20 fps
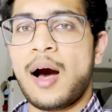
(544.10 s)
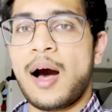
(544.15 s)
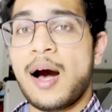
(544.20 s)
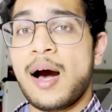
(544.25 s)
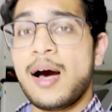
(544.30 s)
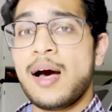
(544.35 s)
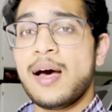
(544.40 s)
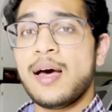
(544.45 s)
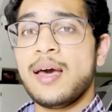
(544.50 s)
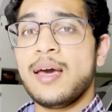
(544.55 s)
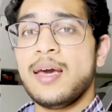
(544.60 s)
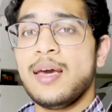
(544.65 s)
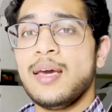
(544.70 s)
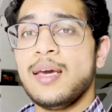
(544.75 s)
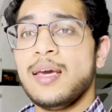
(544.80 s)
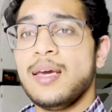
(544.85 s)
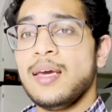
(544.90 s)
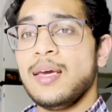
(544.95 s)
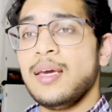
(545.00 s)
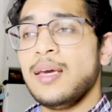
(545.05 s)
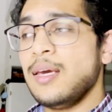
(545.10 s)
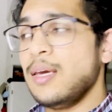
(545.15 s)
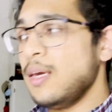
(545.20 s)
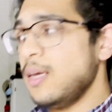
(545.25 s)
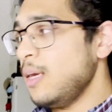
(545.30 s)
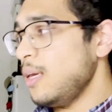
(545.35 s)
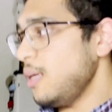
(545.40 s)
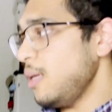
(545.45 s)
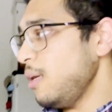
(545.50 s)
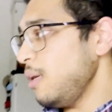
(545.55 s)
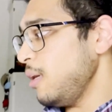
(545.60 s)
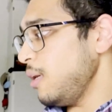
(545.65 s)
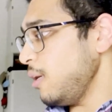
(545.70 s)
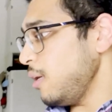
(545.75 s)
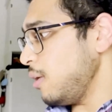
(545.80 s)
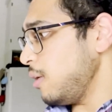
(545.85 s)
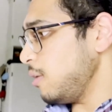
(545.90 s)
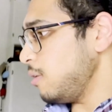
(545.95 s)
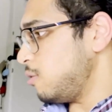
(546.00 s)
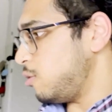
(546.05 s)

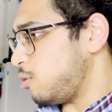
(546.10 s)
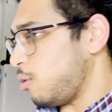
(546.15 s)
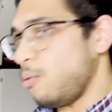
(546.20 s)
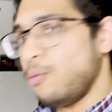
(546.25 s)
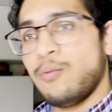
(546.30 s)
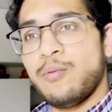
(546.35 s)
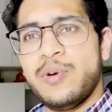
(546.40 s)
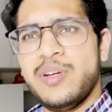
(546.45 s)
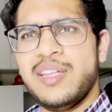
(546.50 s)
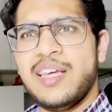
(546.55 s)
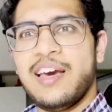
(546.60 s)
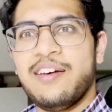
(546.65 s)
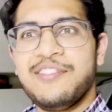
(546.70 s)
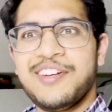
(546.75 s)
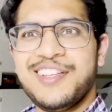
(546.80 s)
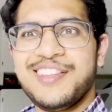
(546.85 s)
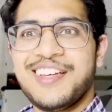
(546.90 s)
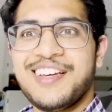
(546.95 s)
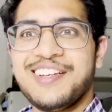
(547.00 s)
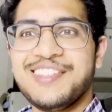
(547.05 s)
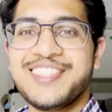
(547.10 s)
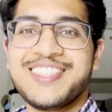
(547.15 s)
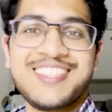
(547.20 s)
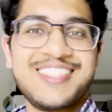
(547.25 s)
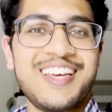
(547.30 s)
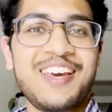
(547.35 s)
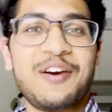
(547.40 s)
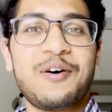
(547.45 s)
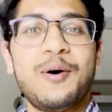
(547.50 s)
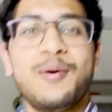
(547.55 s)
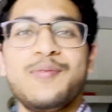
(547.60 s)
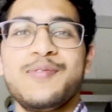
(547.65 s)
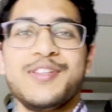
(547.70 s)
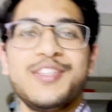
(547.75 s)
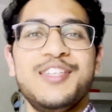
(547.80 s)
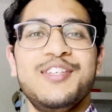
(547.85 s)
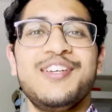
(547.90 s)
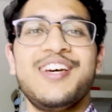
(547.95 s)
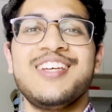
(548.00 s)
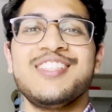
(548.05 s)
I don't really have anything else to say.
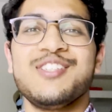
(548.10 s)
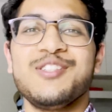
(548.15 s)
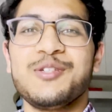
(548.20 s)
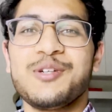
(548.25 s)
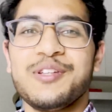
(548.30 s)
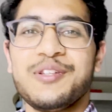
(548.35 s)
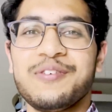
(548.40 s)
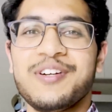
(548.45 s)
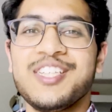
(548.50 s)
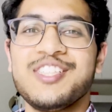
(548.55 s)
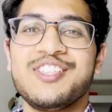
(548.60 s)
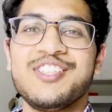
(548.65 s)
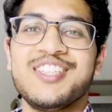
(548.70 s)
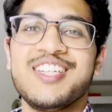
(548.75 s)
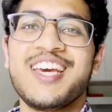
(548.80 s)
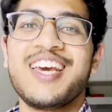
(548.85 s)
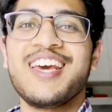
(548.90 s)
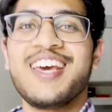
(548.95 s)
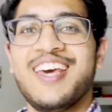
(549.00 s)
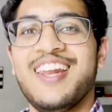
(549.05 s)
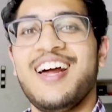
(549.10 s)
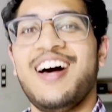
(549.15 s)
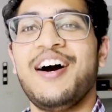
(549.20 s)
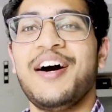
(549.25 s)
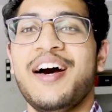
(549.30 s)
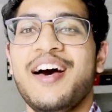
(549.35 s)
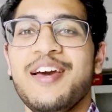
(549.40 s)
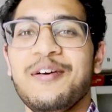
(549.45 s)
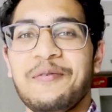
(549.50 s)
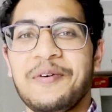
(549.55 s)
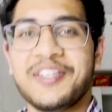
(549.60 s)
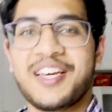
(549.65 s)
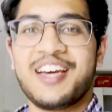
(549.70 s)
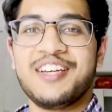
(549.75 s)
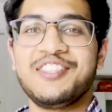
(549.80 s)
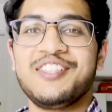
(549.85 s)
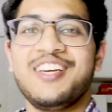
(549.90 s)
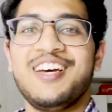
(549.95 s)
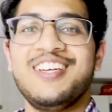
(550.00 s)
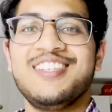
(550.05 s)
Hopefully you guys enjoy the rest of your day, and I will
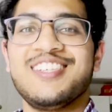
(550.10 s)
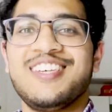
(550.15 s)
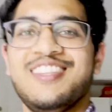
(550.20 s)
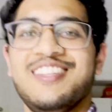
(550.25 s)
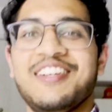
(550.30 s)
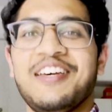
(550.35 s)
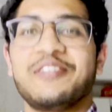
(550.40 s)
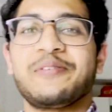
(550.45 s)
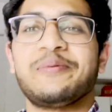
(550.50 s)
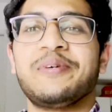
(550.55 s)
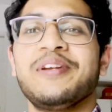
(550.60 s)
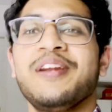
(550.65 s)
catch you guys in the next one.